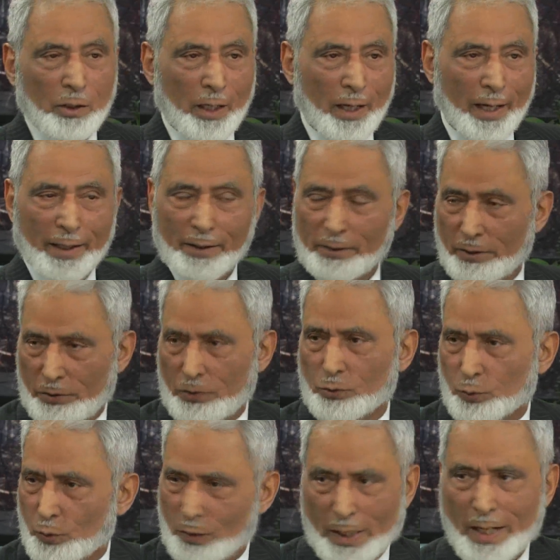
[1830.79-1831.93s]
And this is
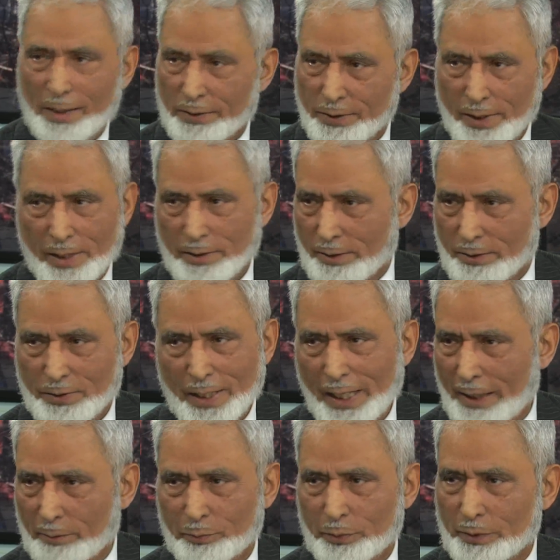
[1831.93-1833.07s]
Quran says
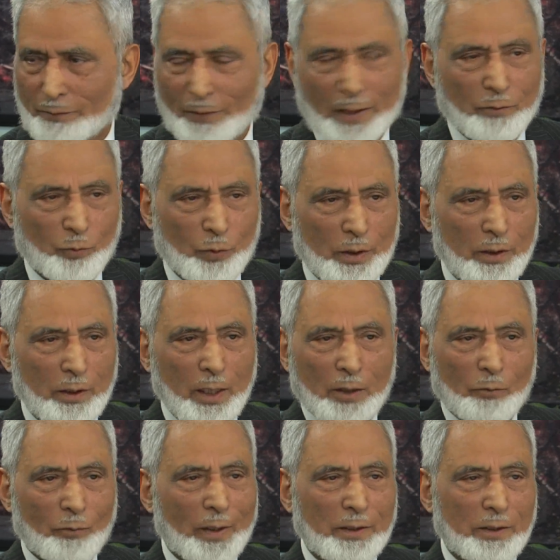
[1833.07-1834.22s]
itself.
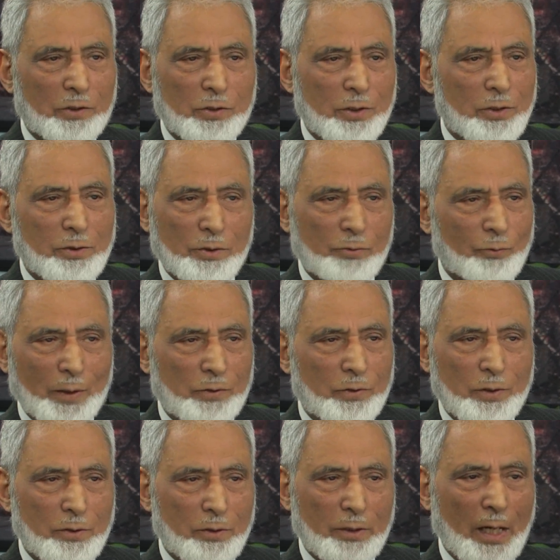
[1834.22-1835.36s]
When
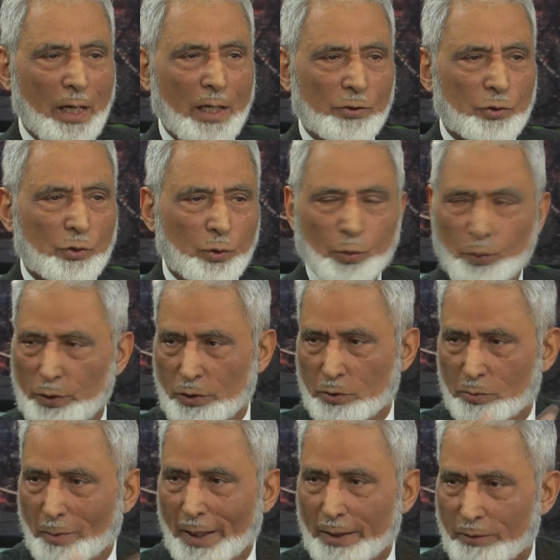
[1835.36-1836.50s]
Jesus asked, "Who is
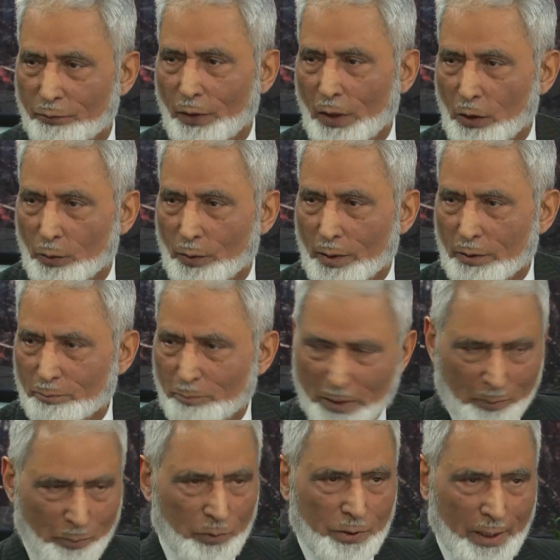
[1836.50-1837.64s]
my follower?"
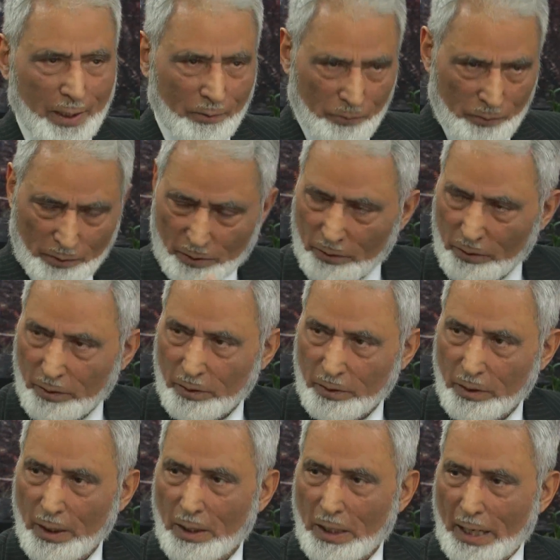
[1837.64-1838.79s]
People said, the
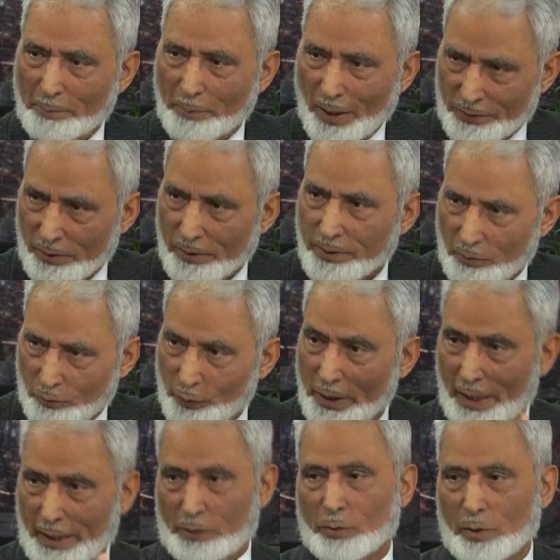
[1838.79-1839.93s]
apostles said, "We
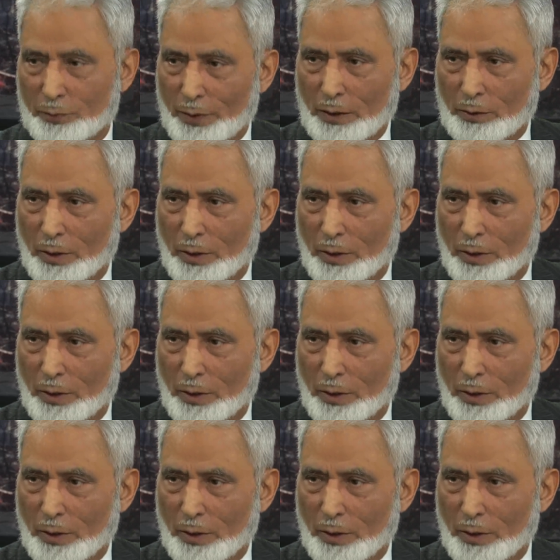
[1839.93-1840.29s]
are your follower."